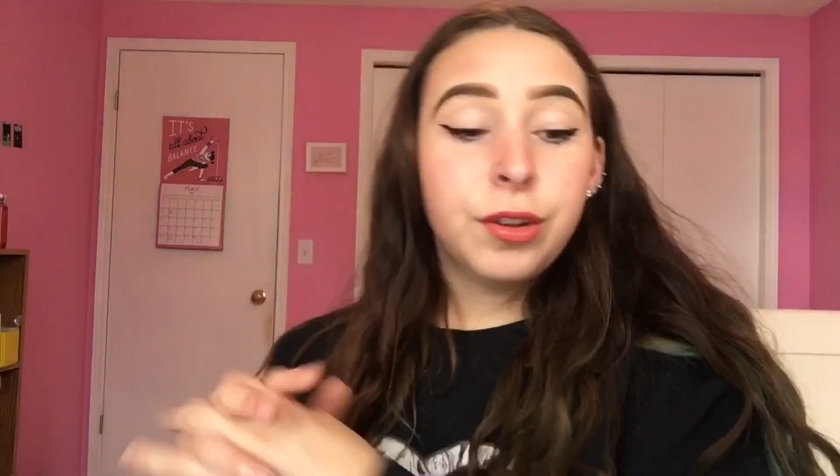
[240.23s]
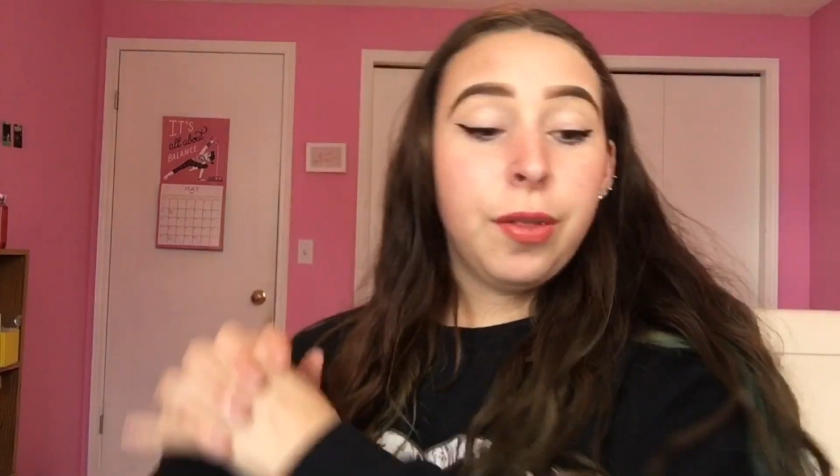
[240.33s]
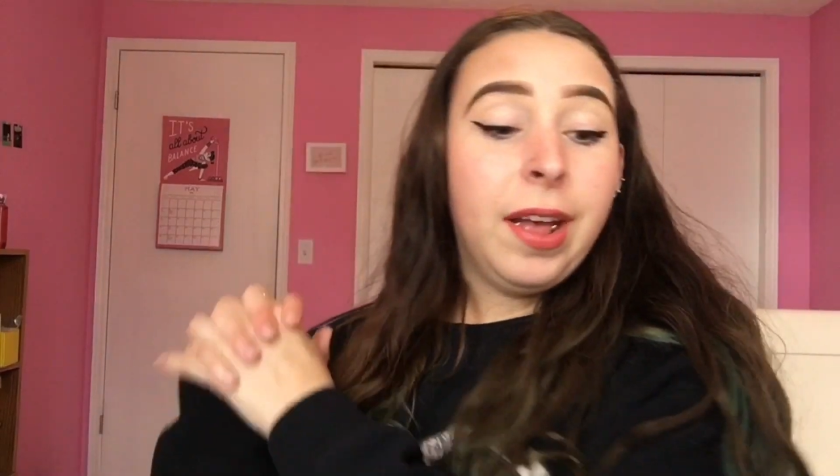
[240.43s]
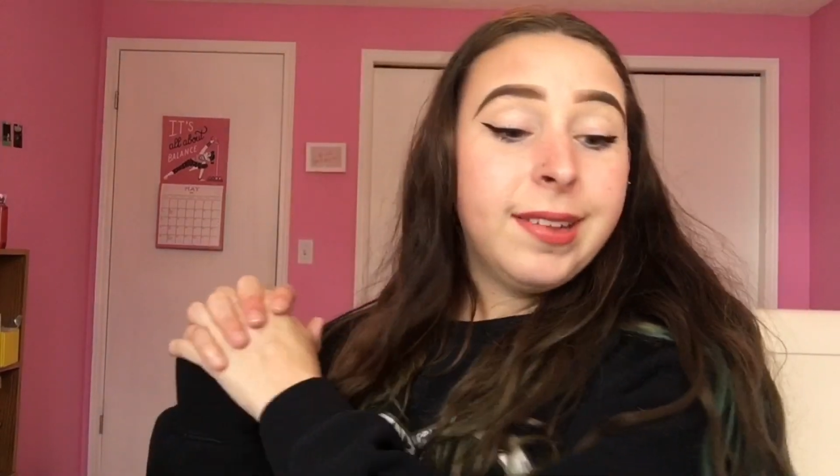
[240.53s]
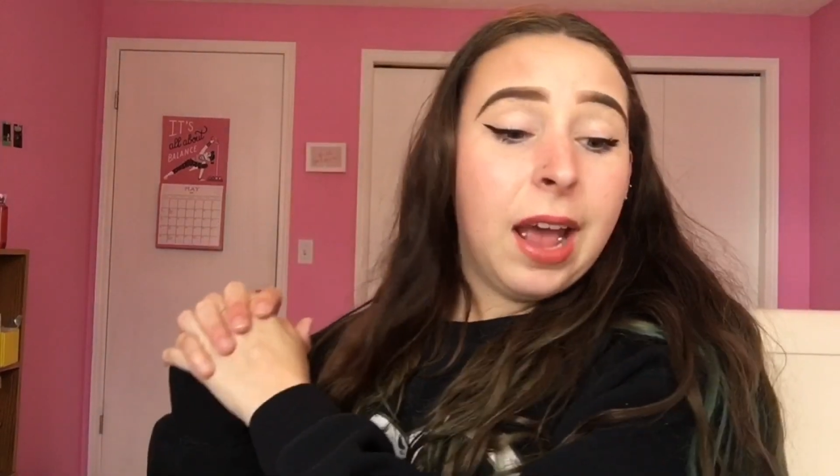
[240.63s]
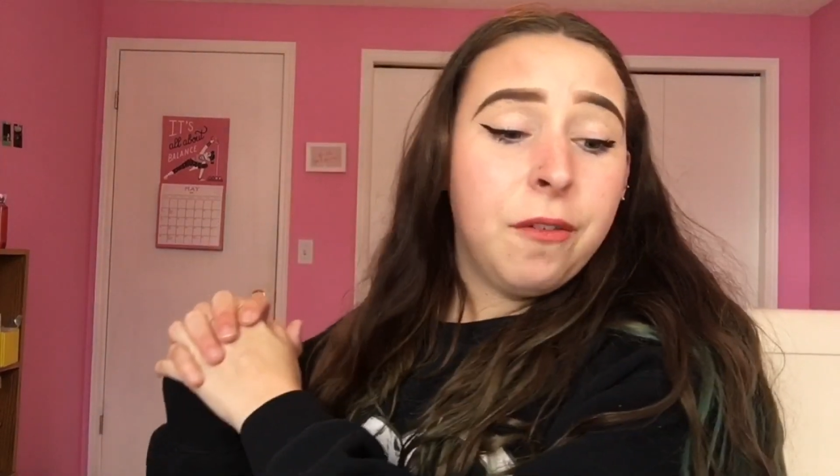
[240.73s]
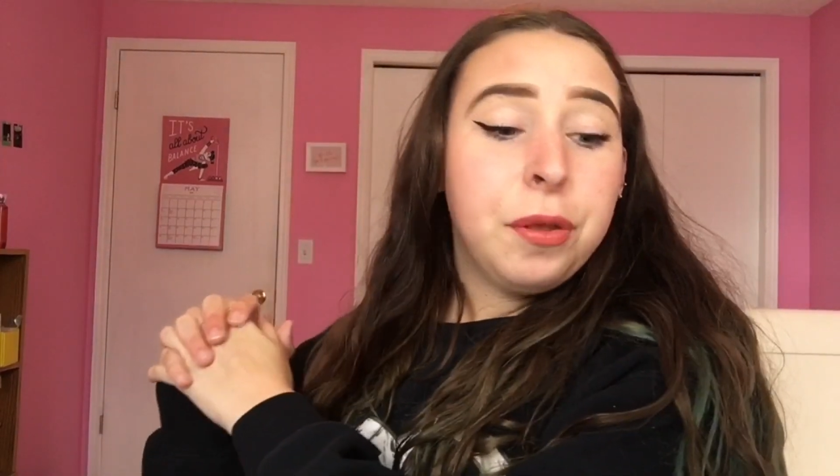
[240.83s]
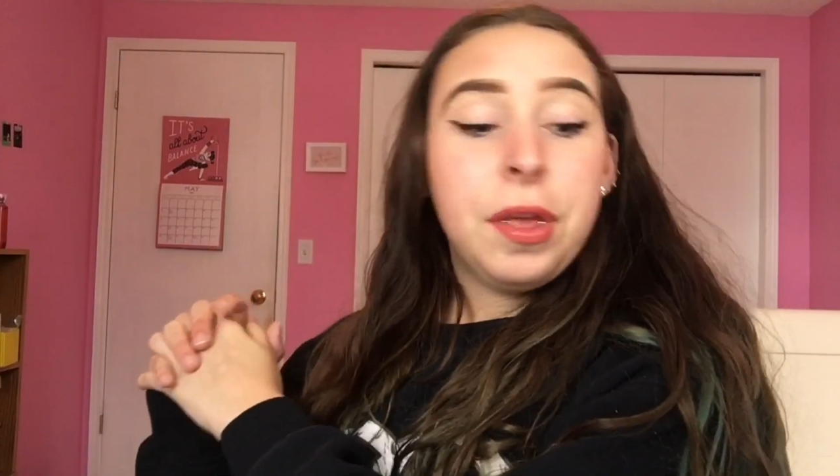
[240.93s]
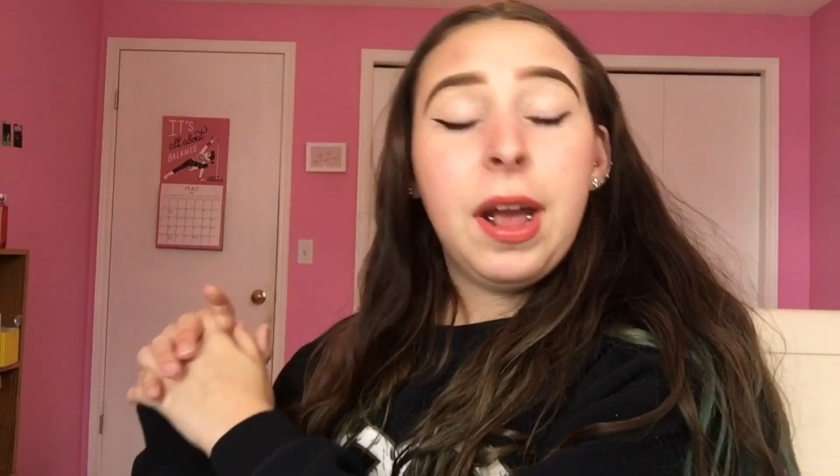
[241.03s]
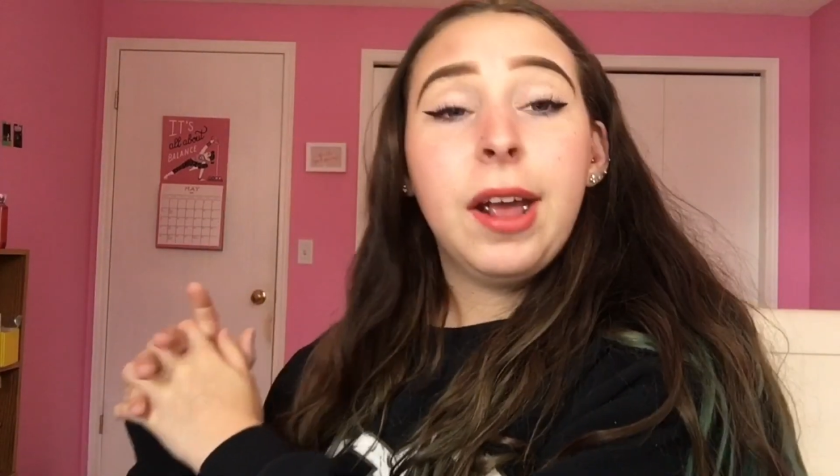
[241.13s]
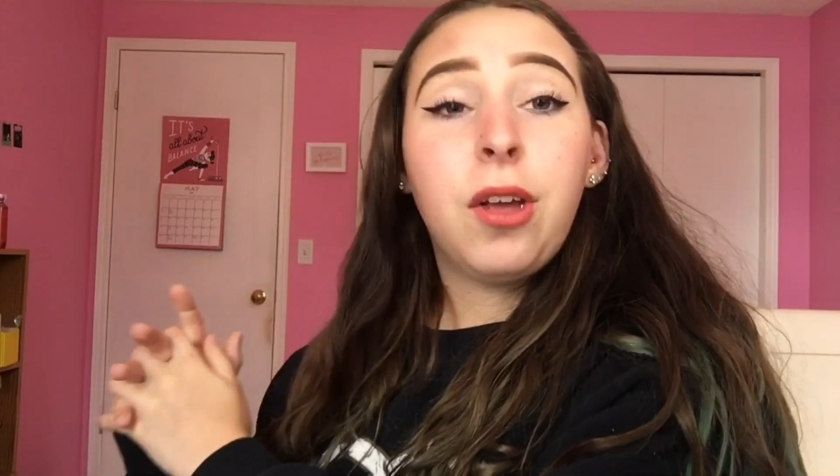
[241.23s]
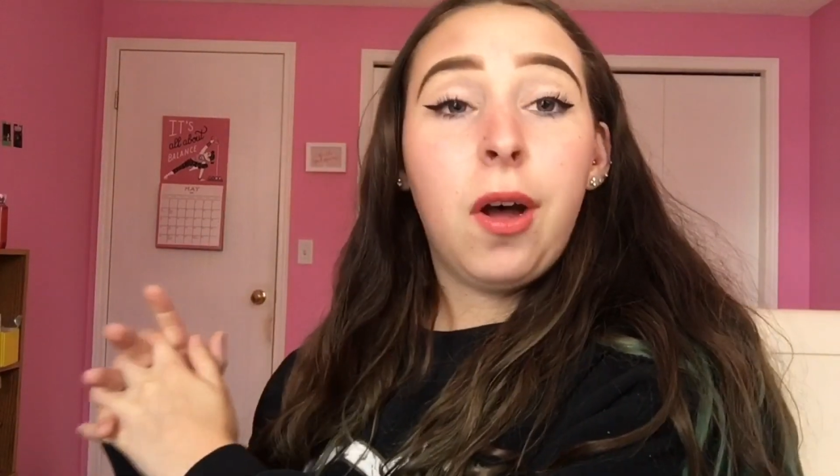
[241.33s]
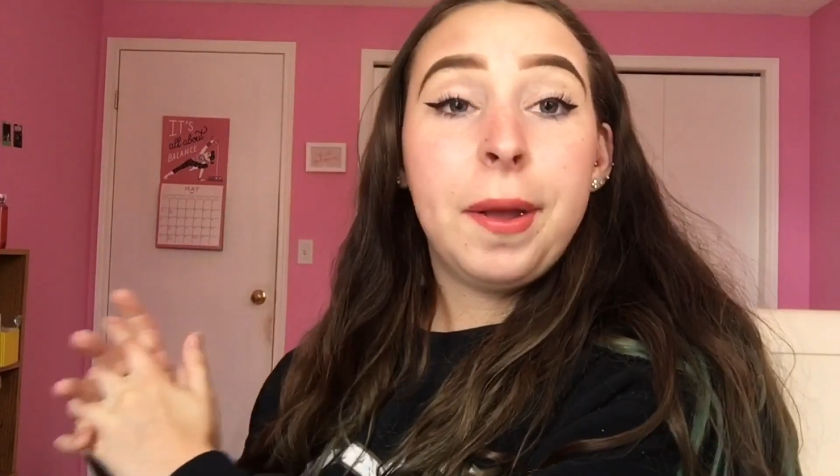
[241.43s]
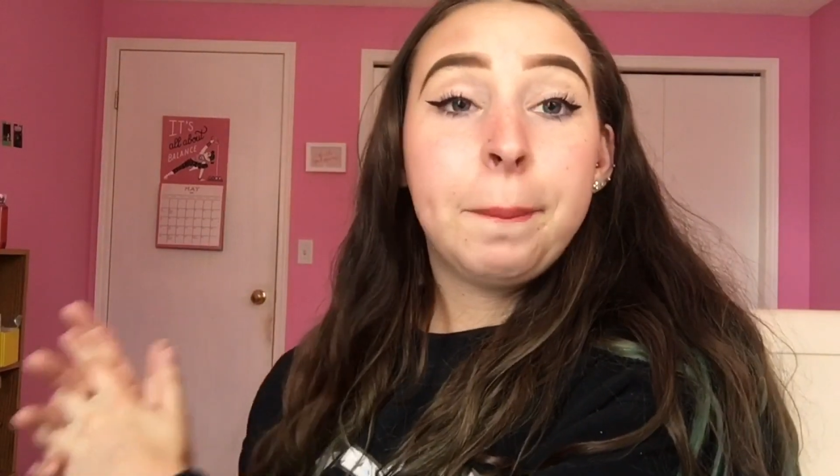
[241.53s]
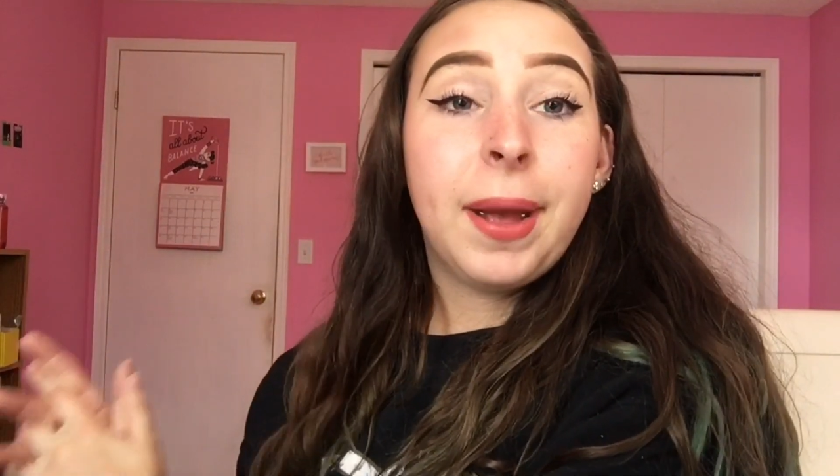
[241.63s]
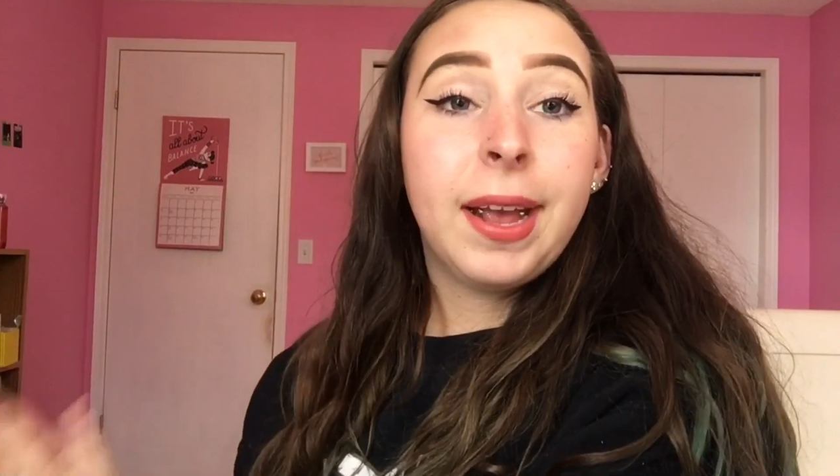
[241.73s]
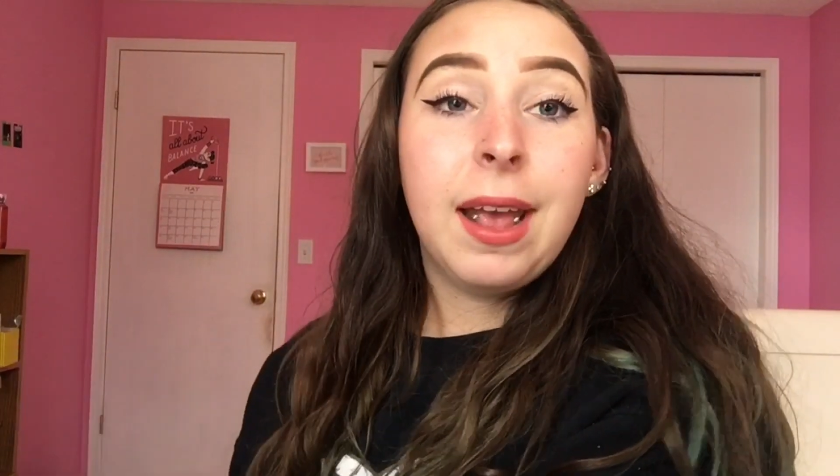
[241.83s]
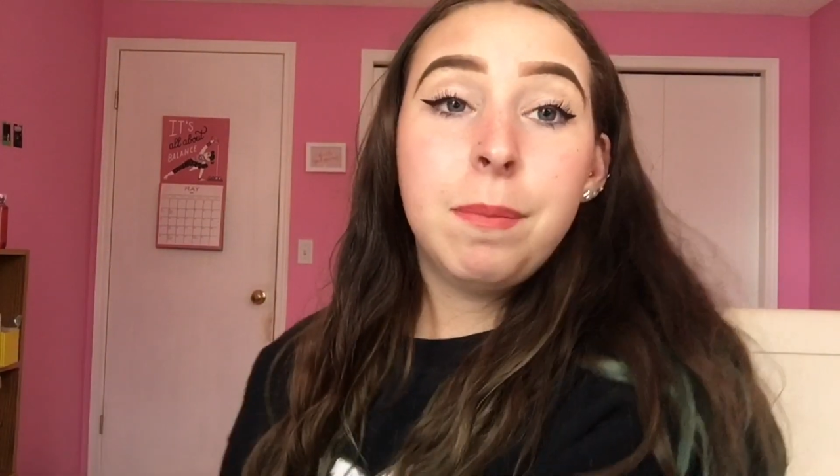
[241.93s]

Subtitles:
So that is everything I got in my